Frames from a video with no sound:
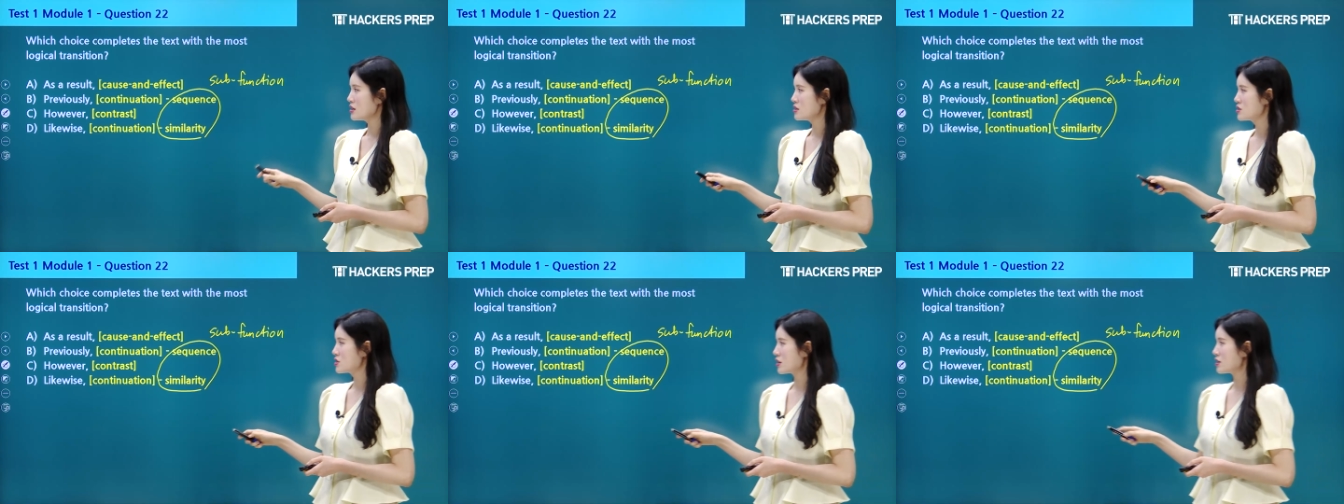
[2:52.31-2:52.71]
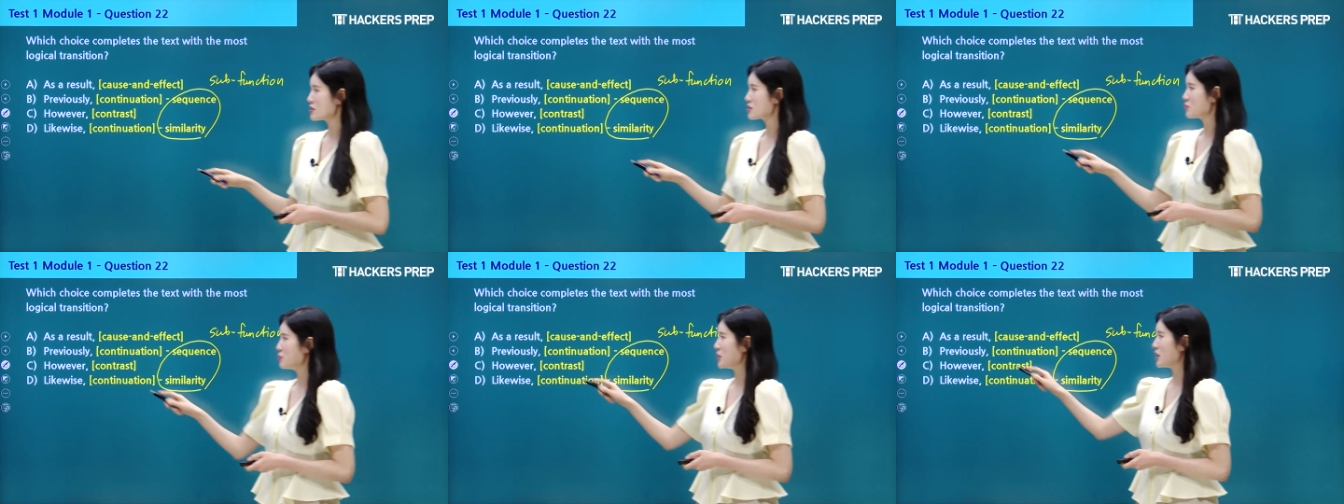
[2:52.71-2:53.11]

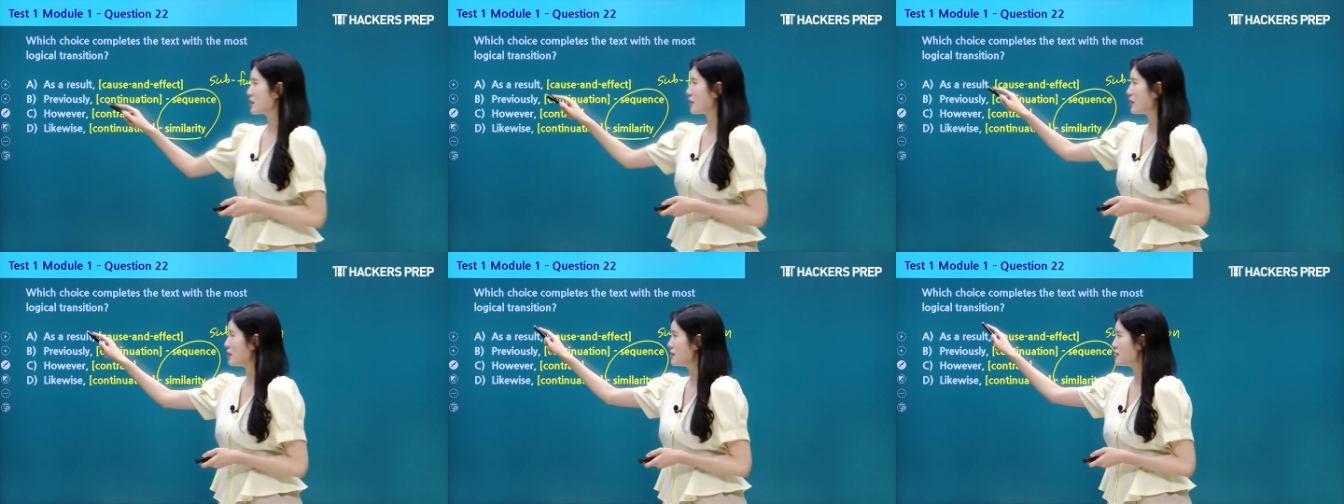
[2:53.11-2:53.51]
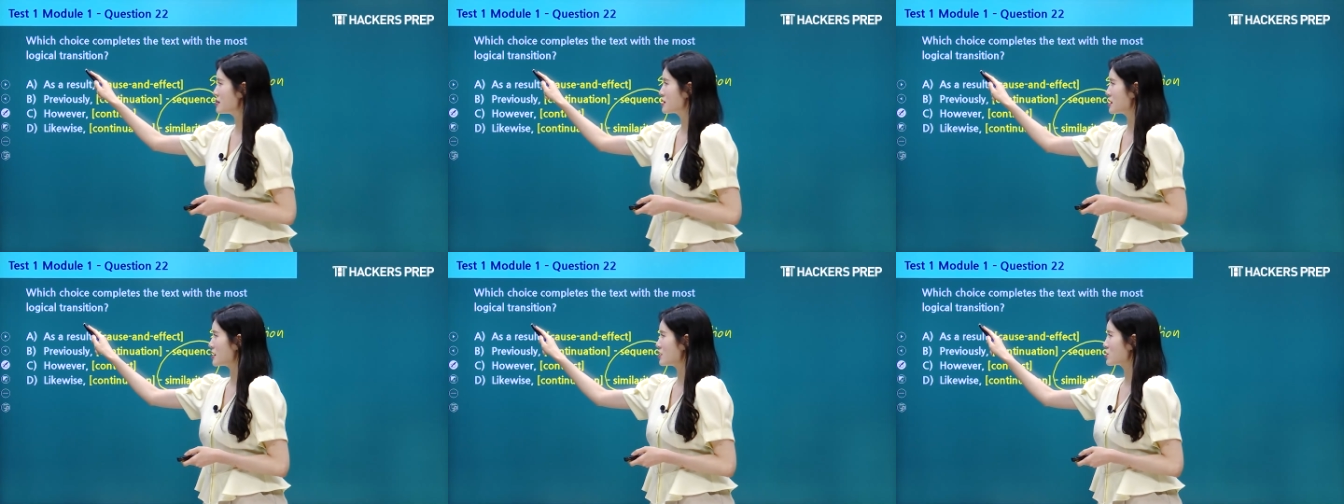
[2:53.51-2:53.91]
Just
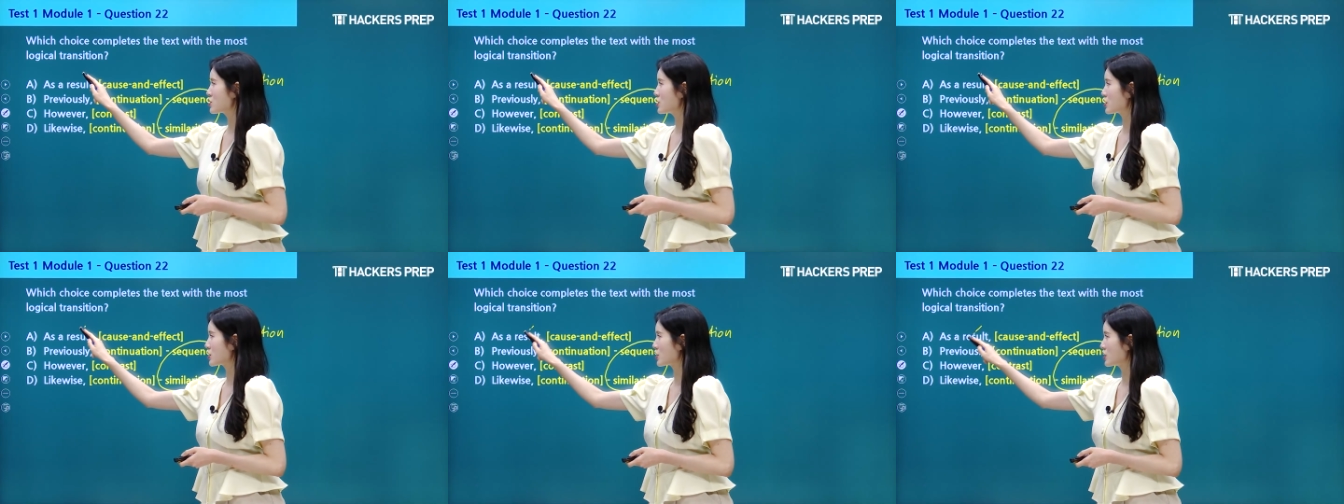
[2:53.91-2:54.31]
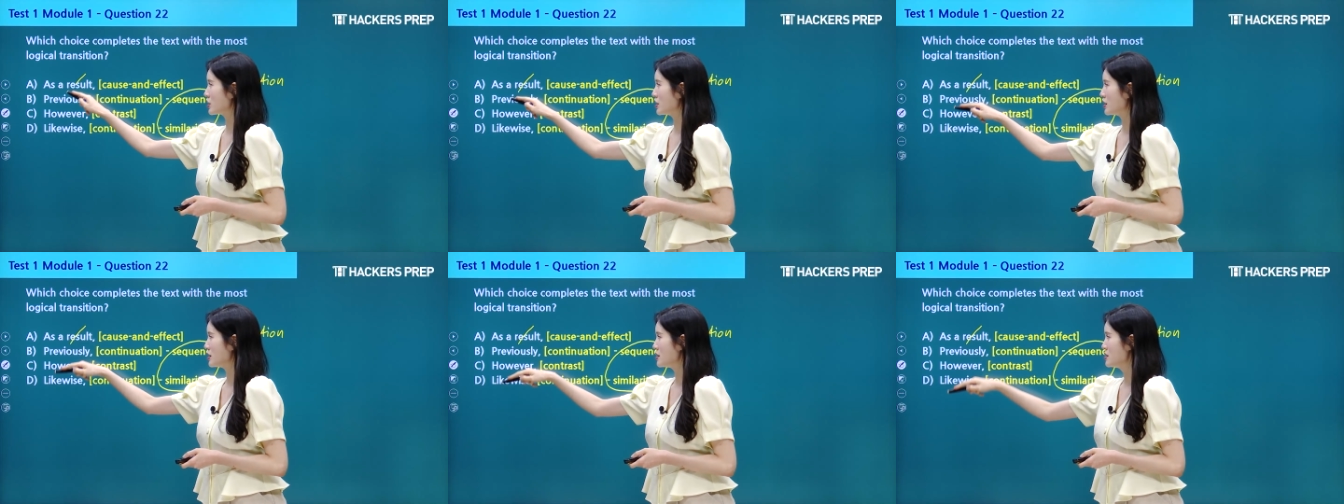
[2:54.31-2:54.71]
because they cheered
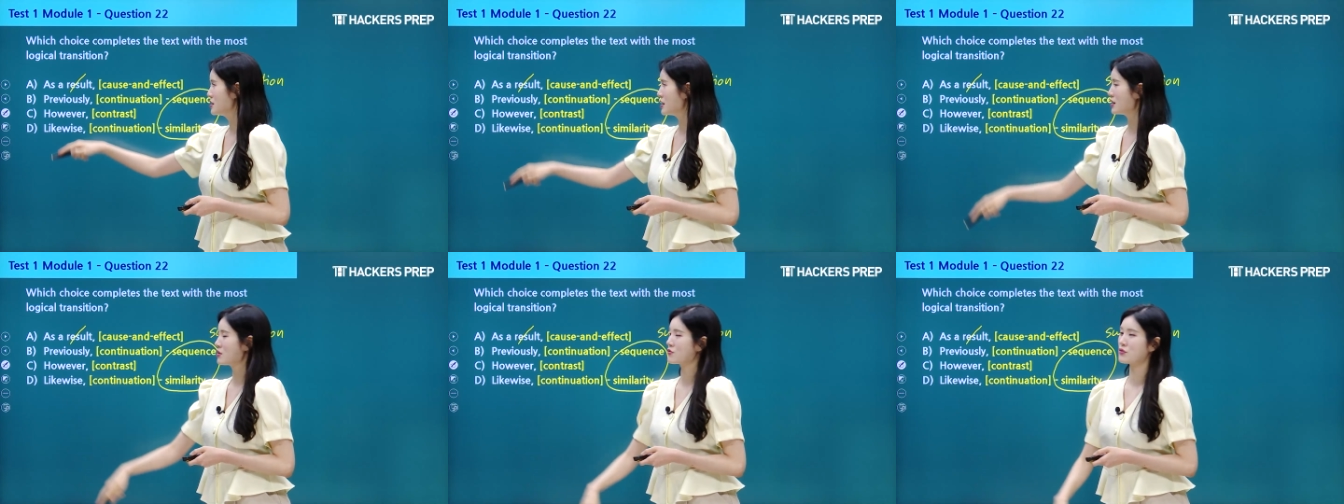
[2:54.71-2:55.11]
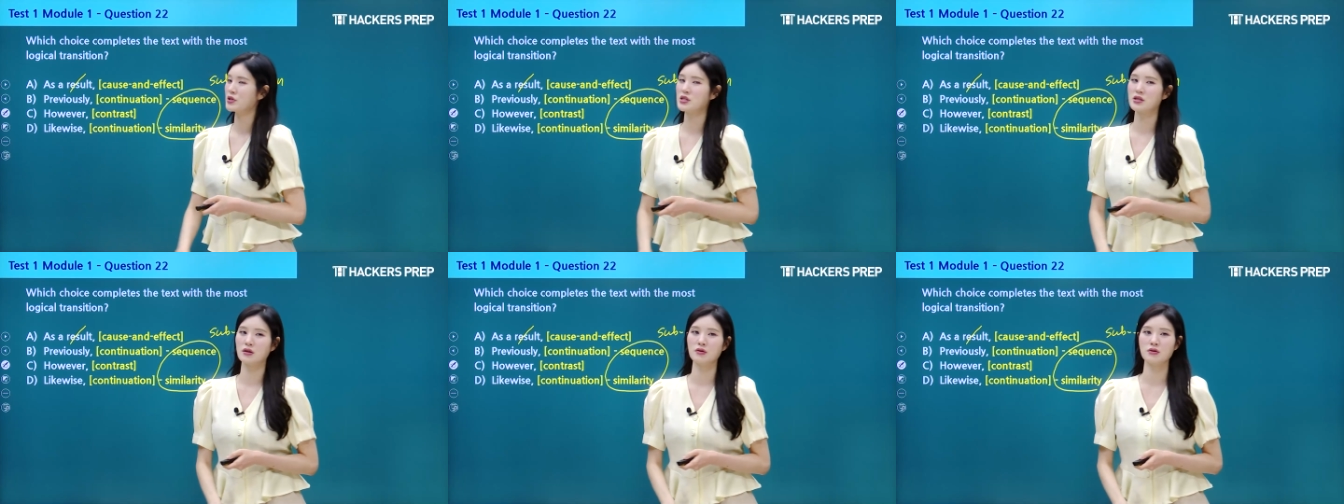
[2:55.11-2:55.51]
didn't
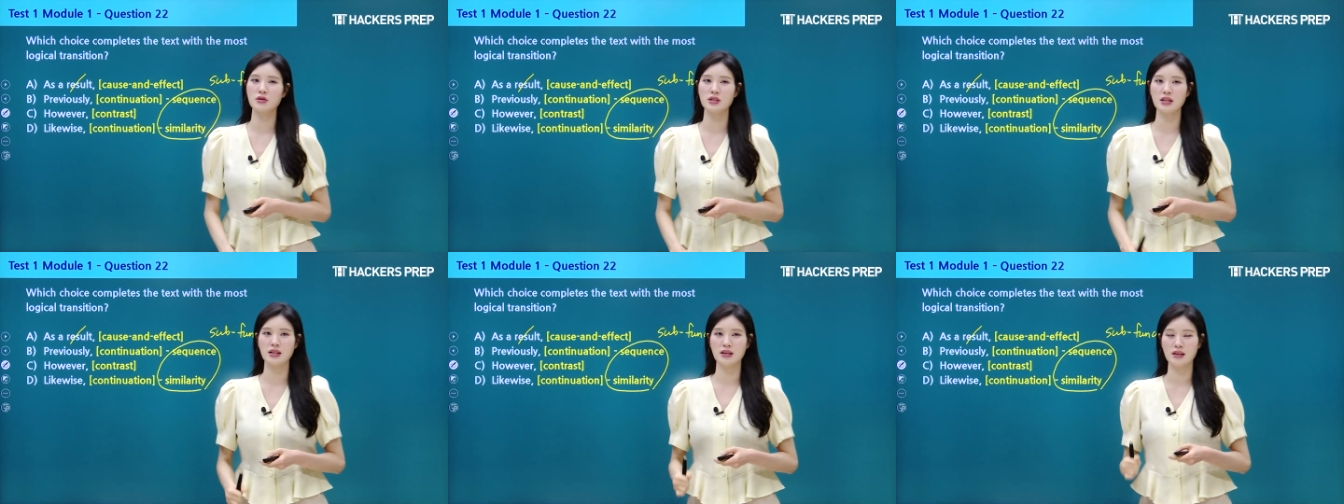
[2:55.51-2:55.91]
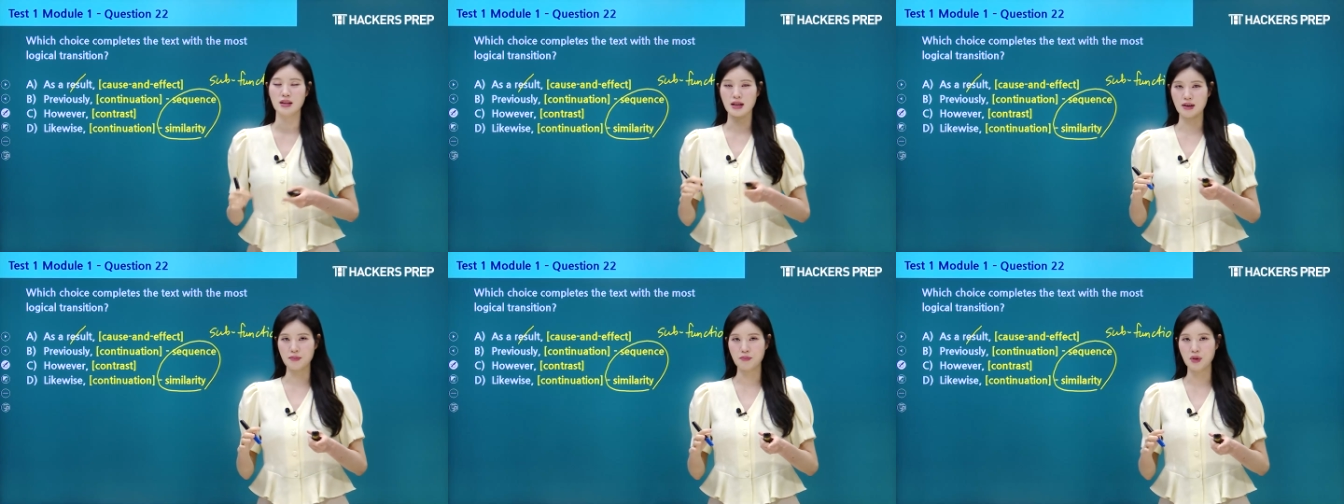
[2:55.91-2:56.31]
result in
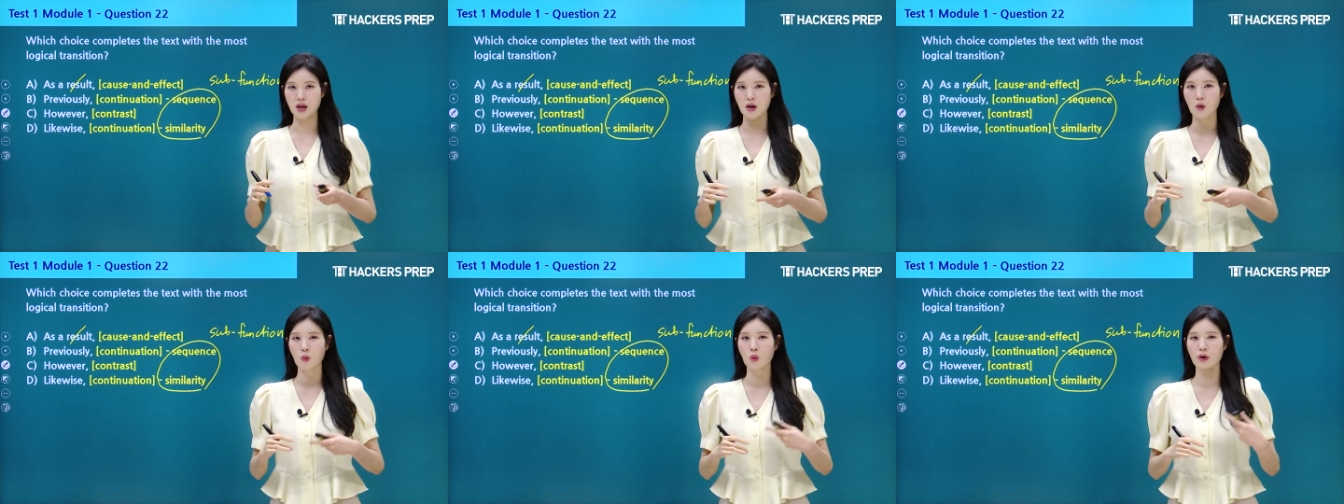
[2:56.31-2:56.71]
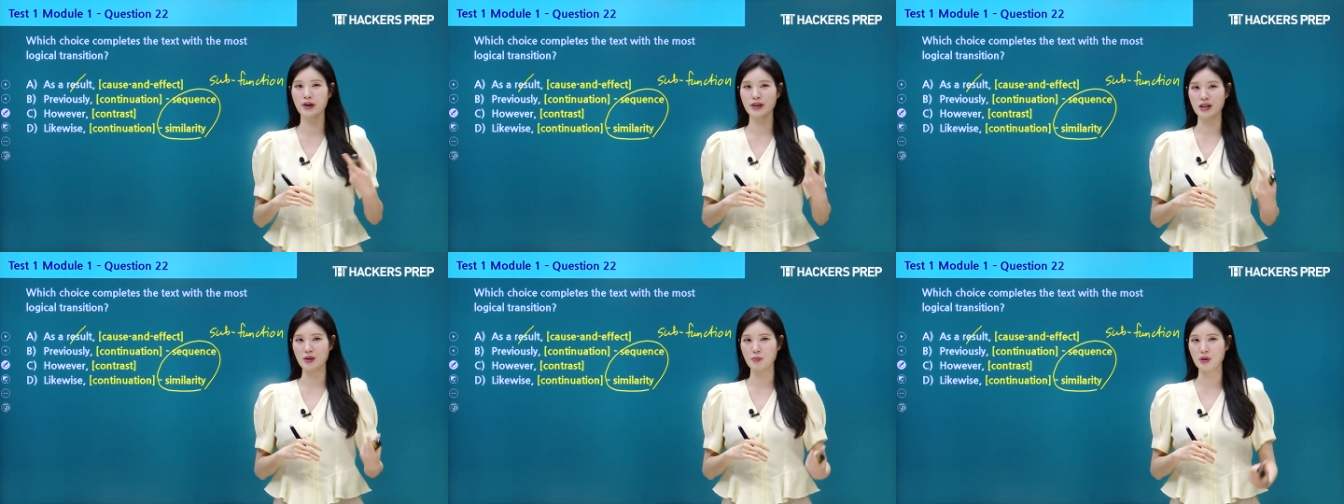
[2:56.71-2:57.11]
them
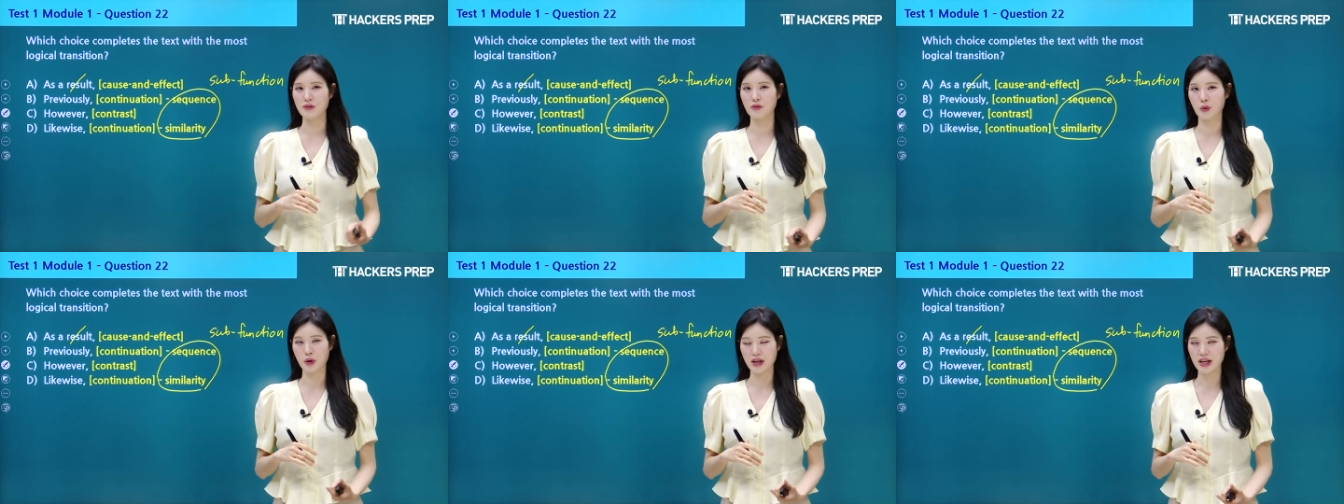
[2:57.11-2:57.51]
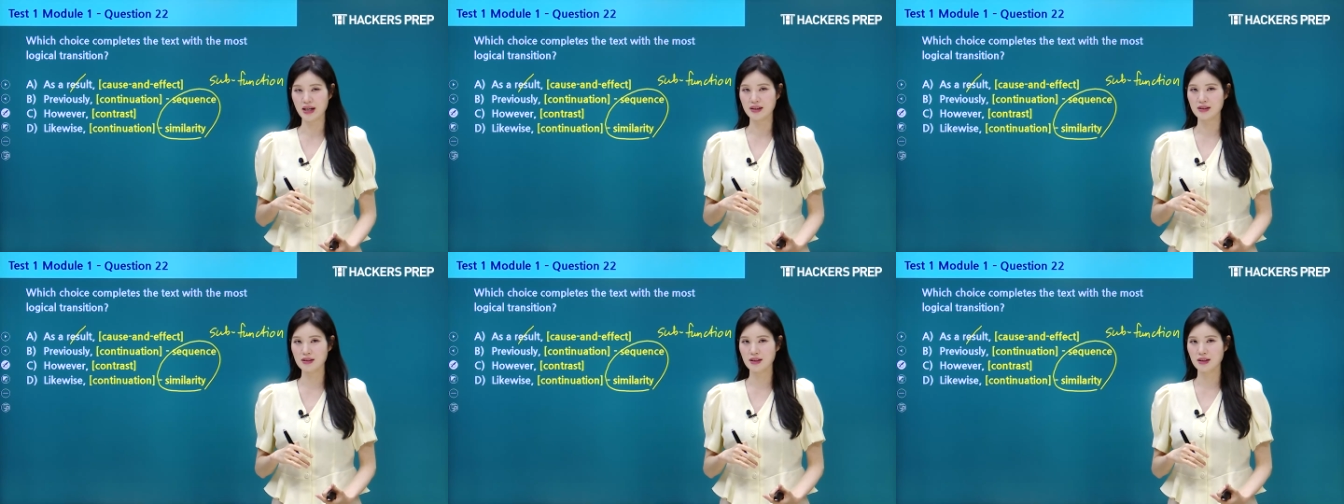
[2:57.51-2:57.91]
warning
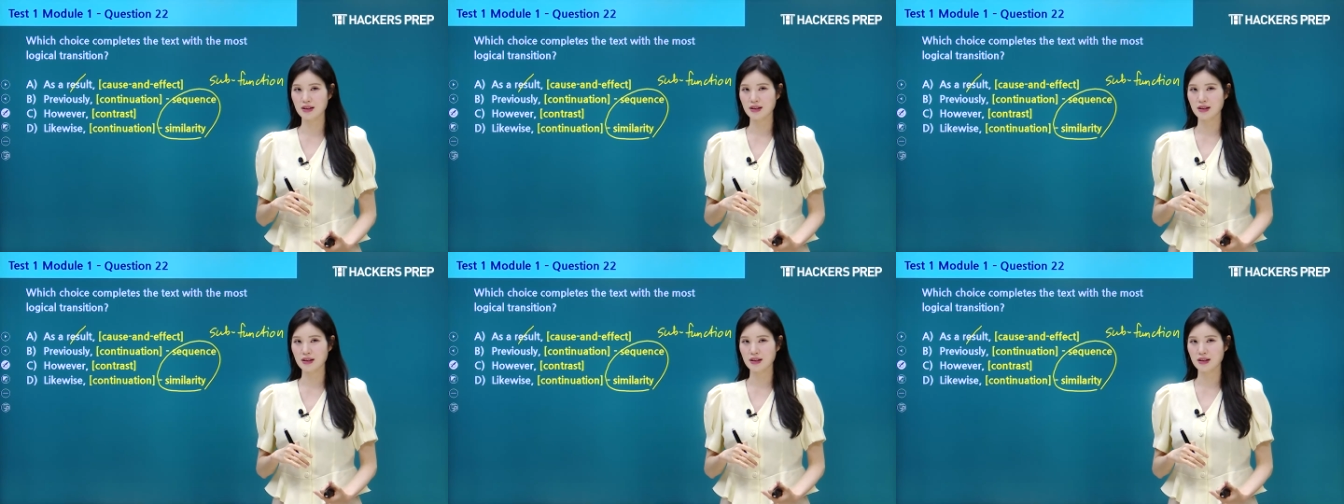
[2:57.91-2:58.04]
beforehand.